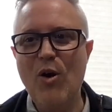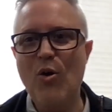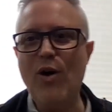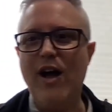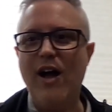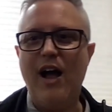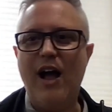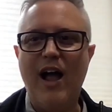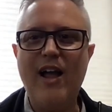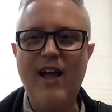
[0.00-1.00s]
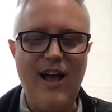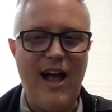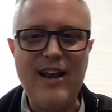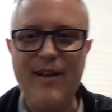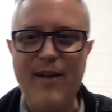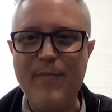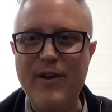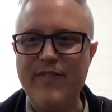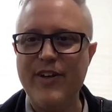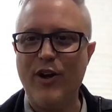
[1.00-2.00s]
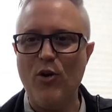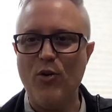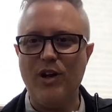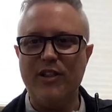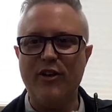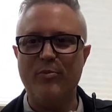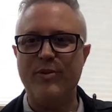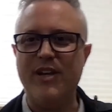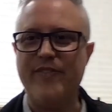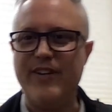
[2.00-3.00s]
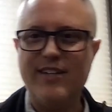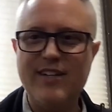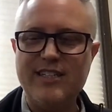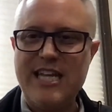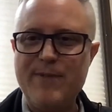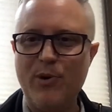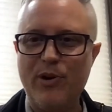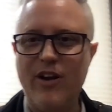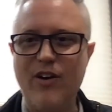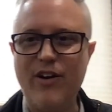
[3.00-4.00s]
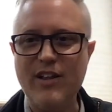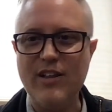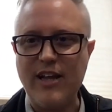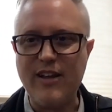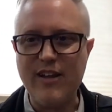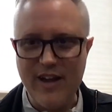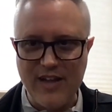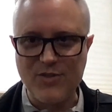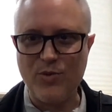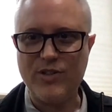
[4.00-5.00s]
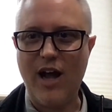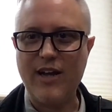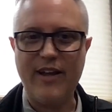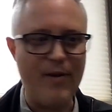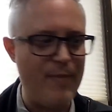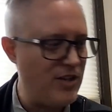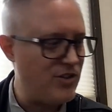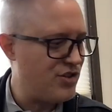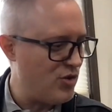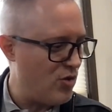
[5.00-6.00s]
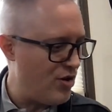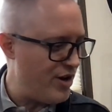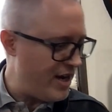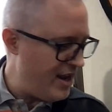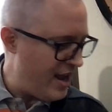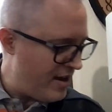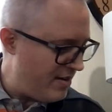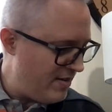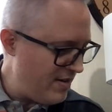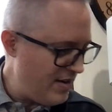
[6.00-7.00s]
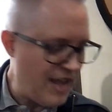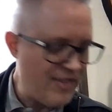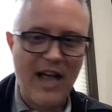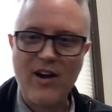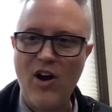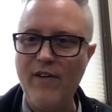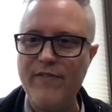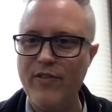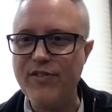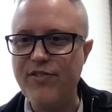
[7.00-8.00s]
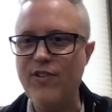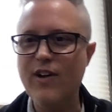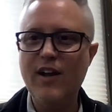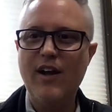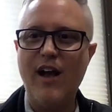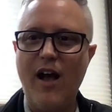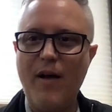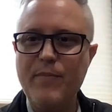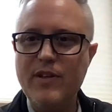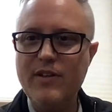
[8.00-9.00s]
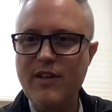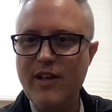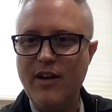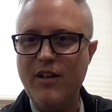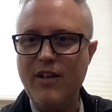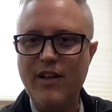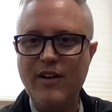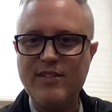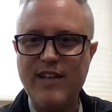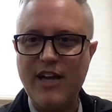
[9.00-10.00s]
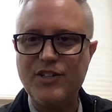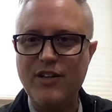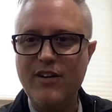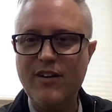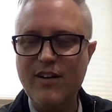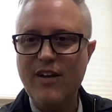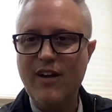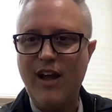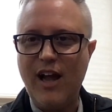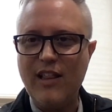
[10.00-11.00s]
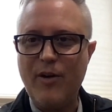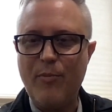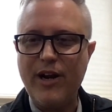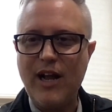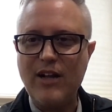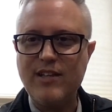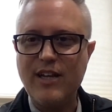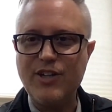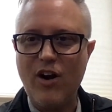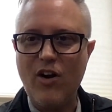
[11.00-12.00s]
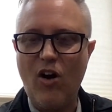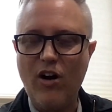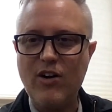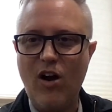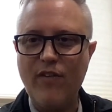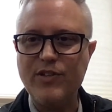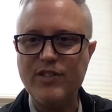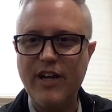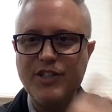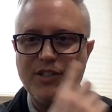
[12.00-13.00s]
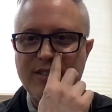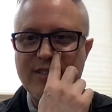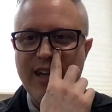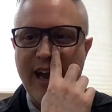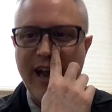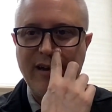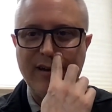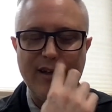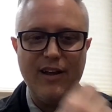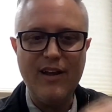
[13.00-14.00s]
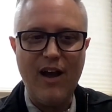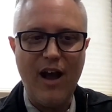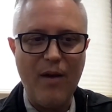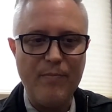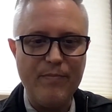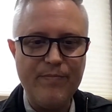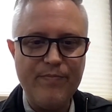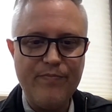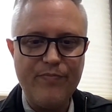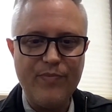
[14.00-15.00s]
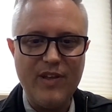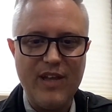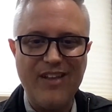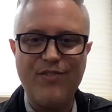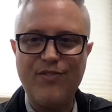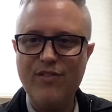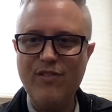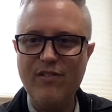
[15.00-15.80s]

Well, I, I I'm going to even go a little bit even deeper here. Like as we're talking about story and at that conference um, in a in a session. Uh, I led a breakout session on hard conversations, and um, it's